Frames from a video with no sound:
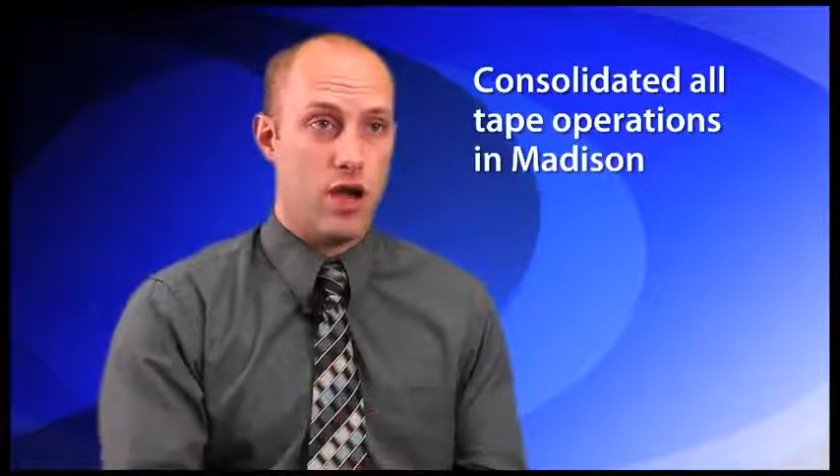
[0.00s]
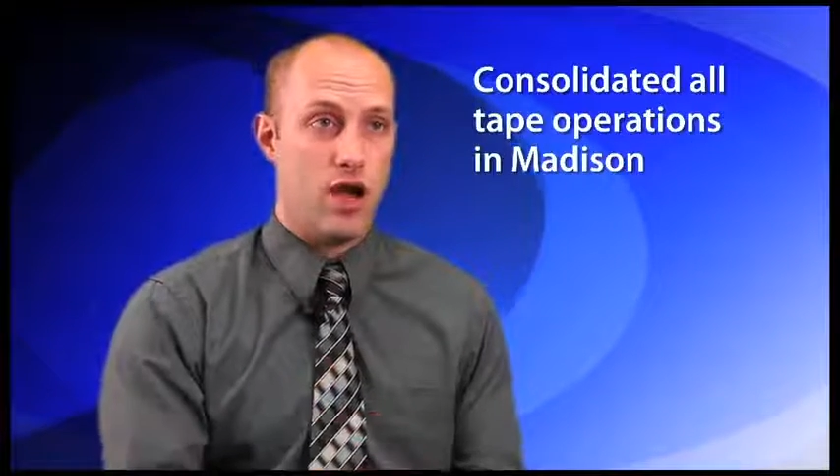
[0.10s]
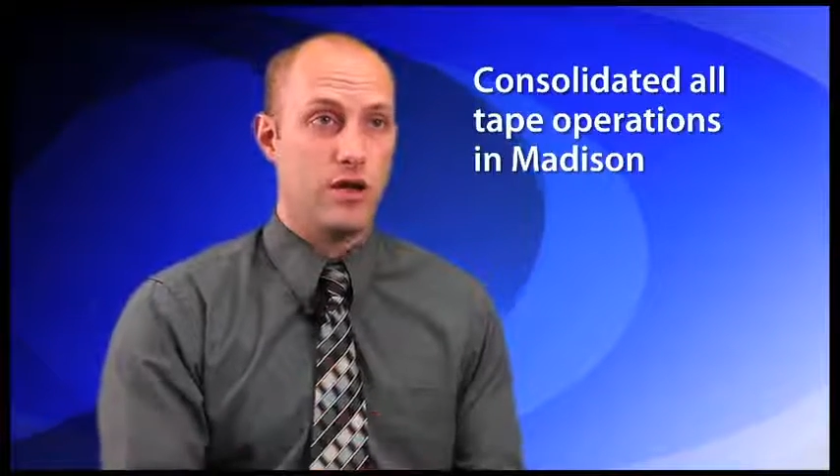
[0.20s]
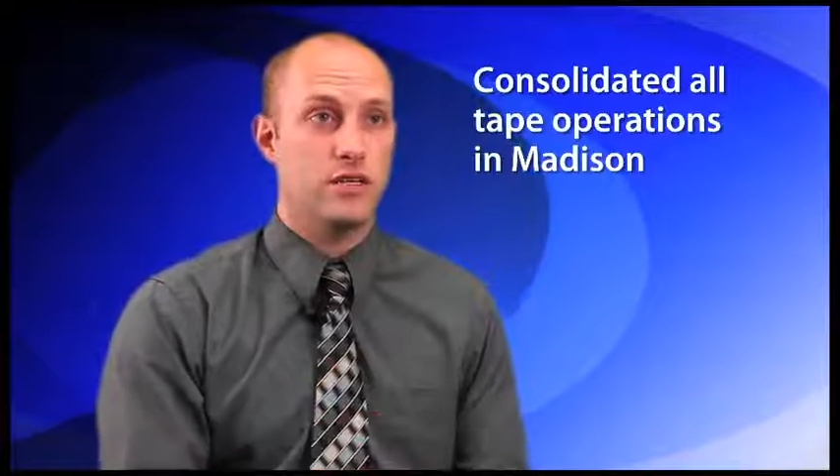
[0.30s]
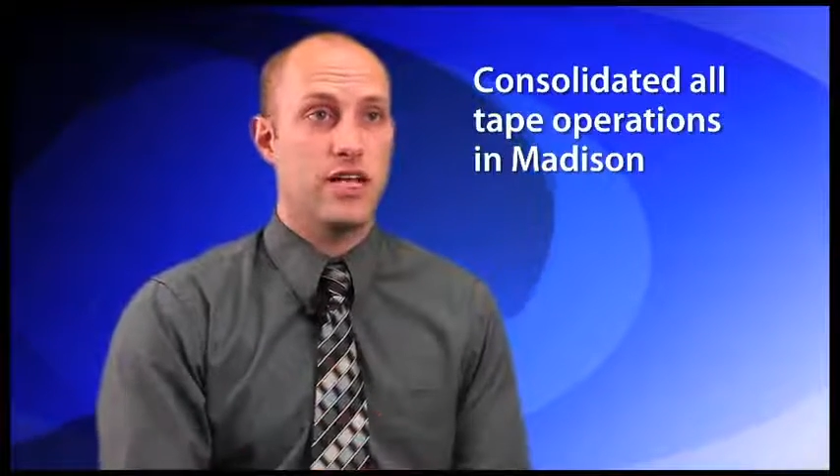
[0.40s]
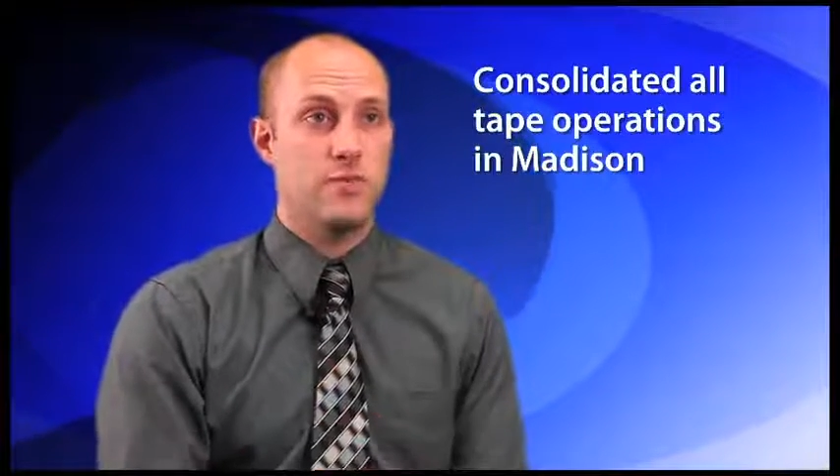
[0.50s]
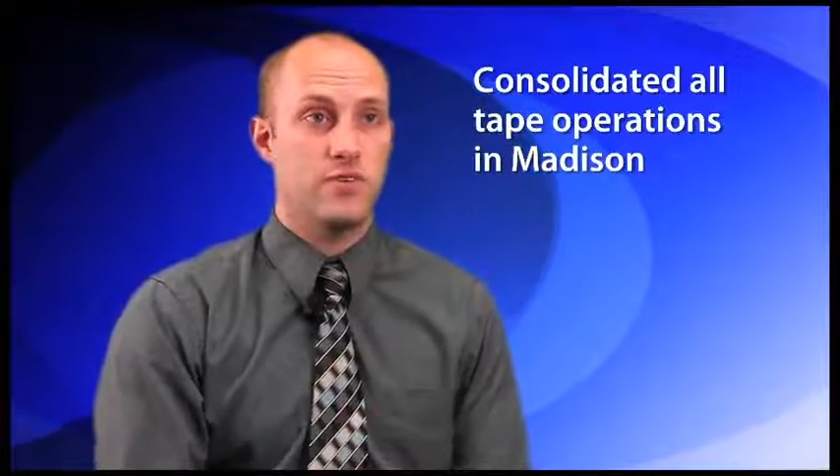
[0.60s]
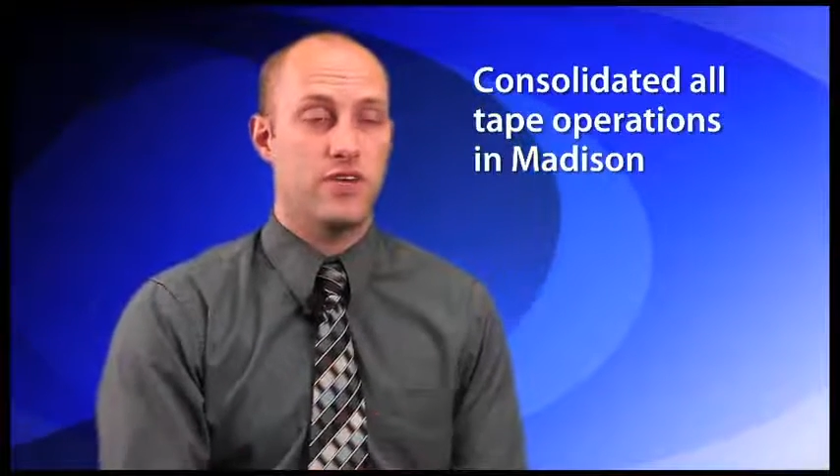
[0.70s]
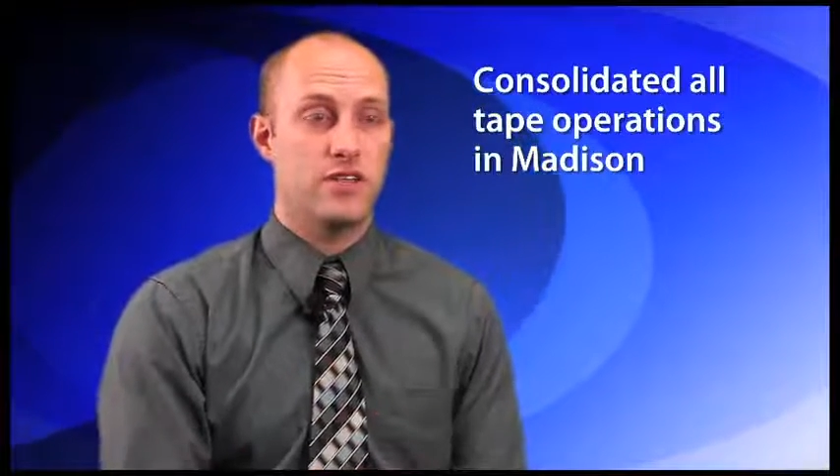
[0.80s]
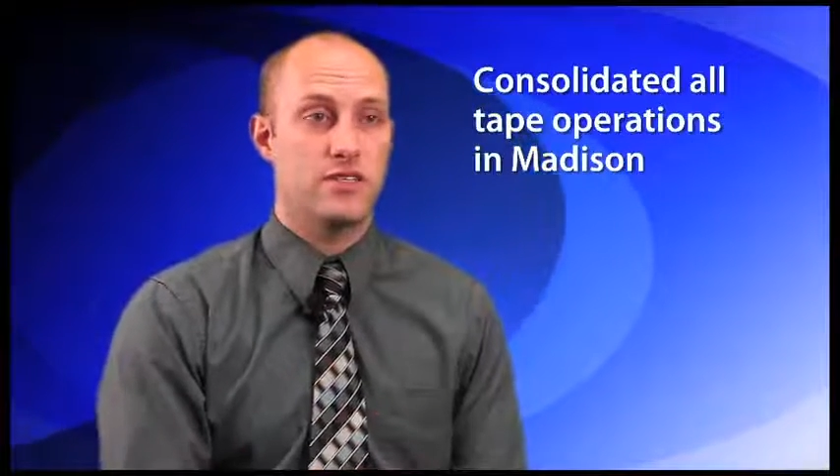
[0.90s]
on our tape
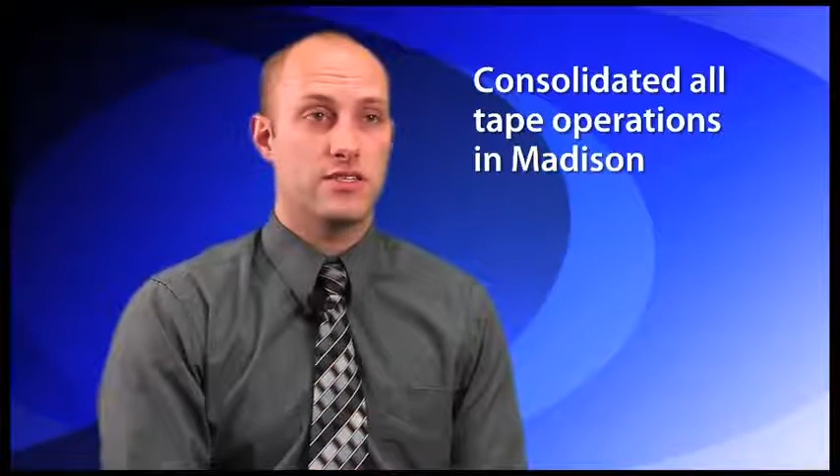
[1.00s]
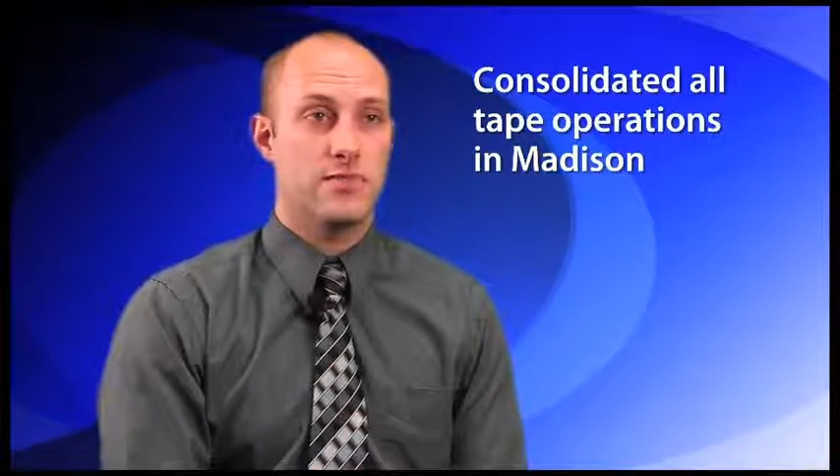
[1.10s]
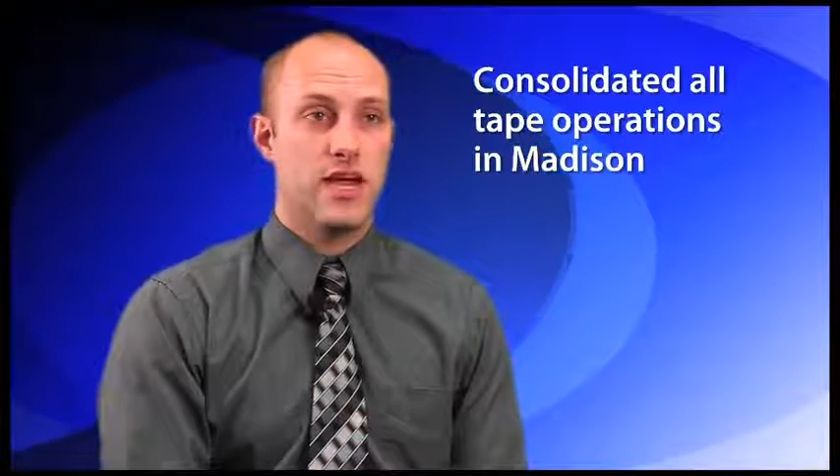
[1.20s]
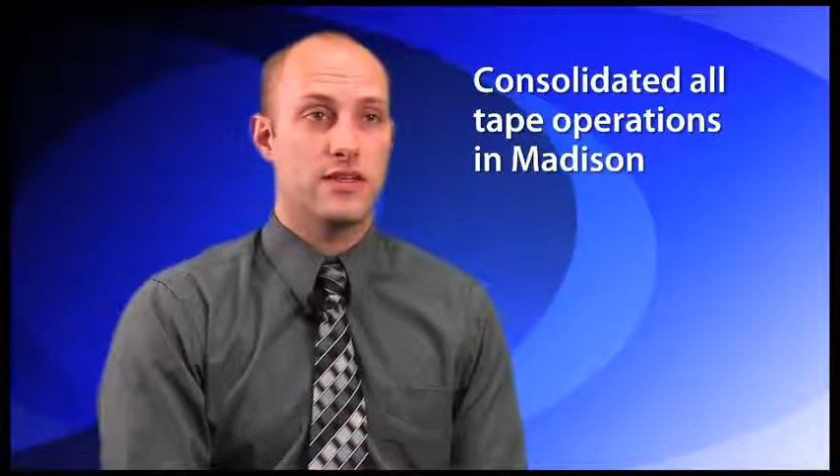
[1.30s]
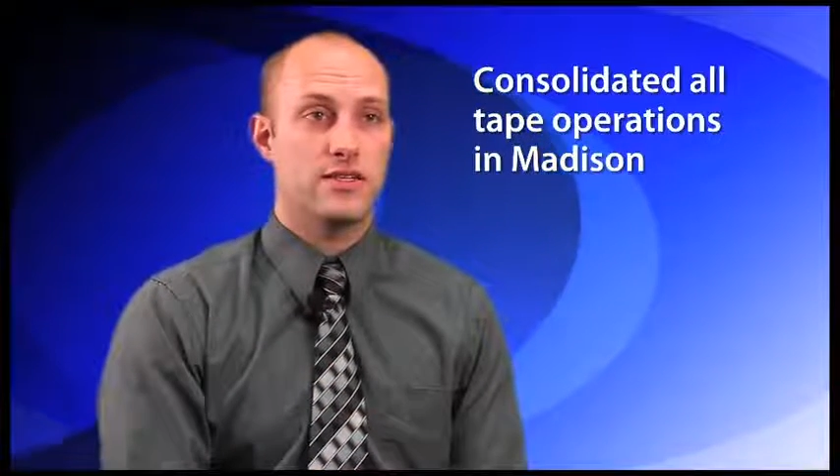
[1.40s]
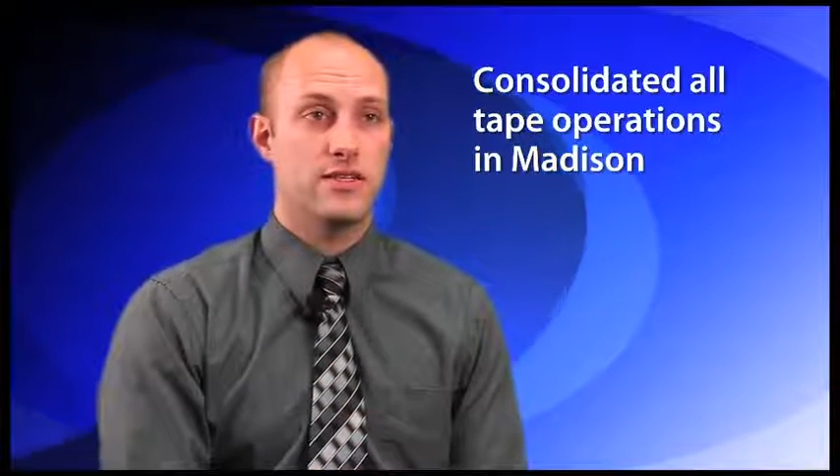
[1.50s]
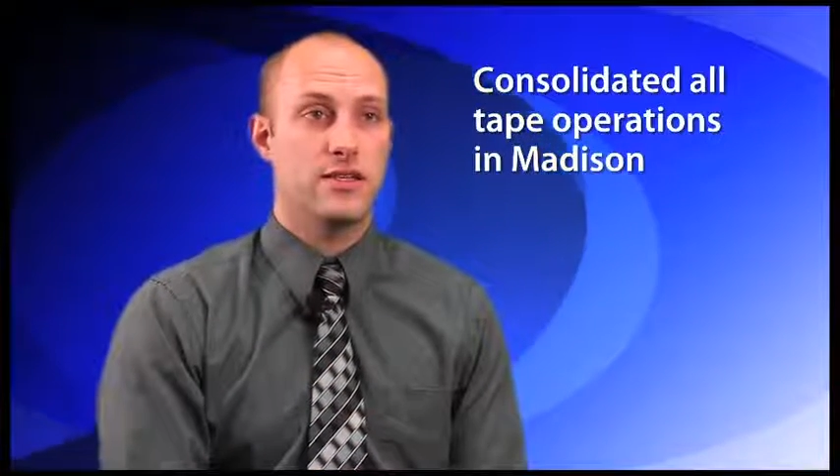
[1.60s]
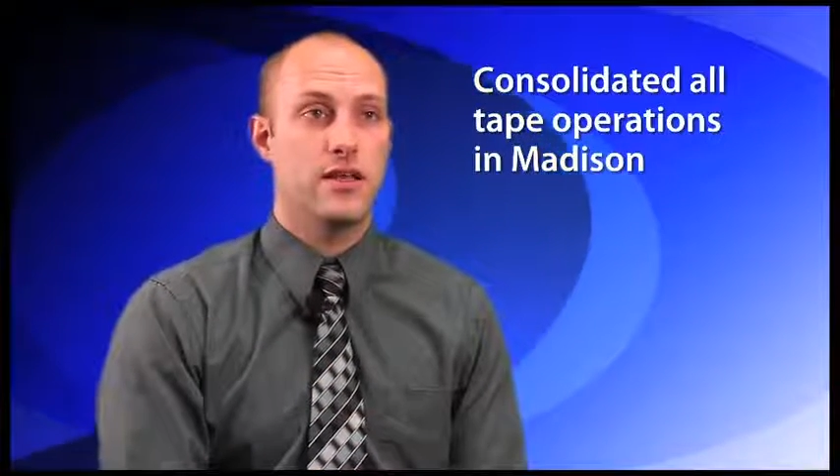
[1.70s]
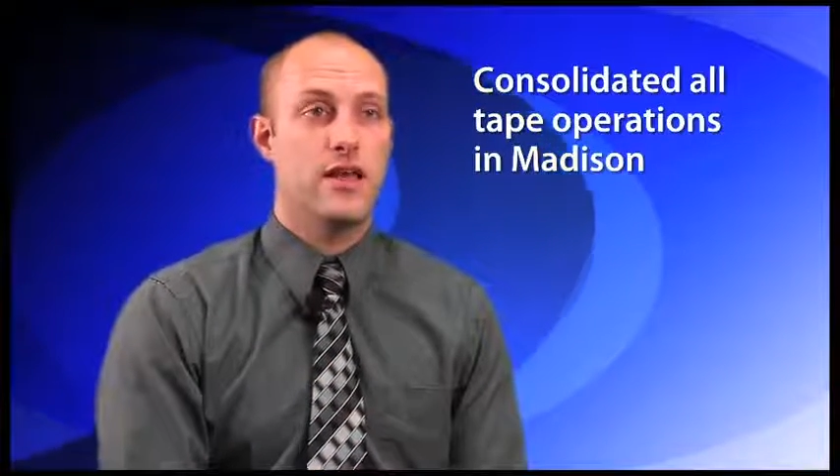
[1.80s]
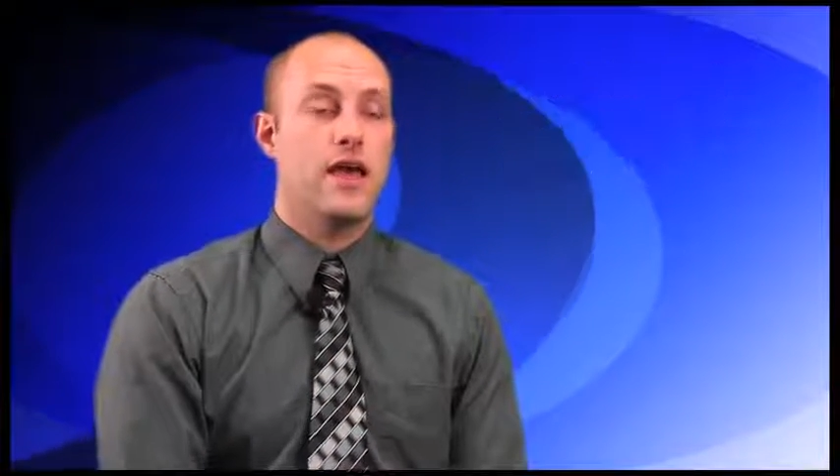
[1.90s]
devices in Madison,